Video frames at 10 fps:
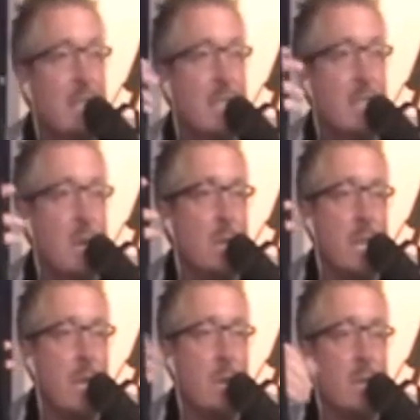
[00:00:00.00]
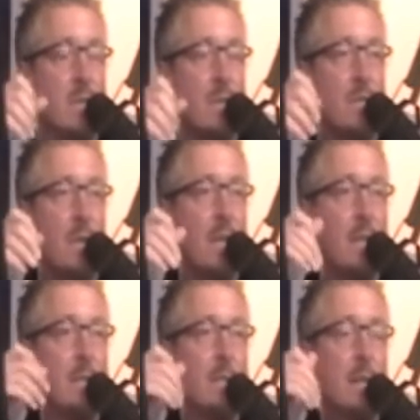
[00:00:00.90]
It's no secret to the
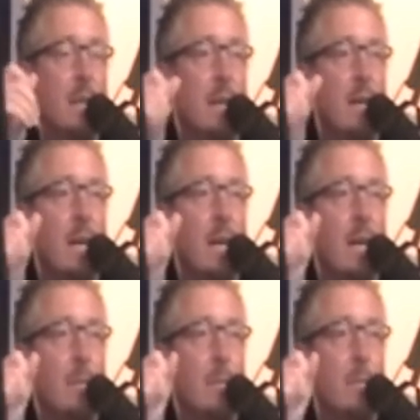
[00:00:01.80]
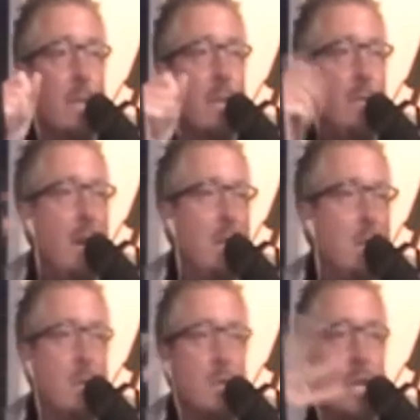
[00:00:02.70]
feds. And the
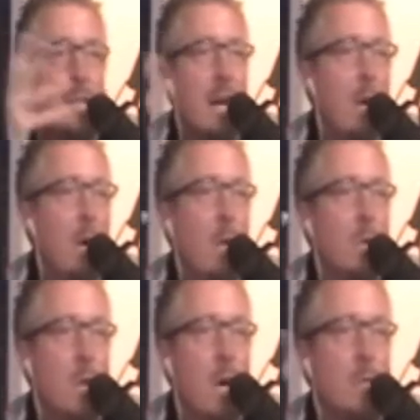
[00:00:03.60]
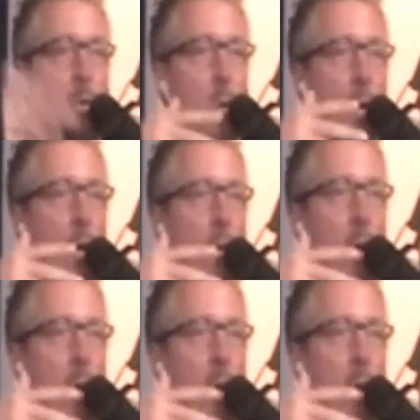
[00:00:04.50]
feds could shut down all those offshore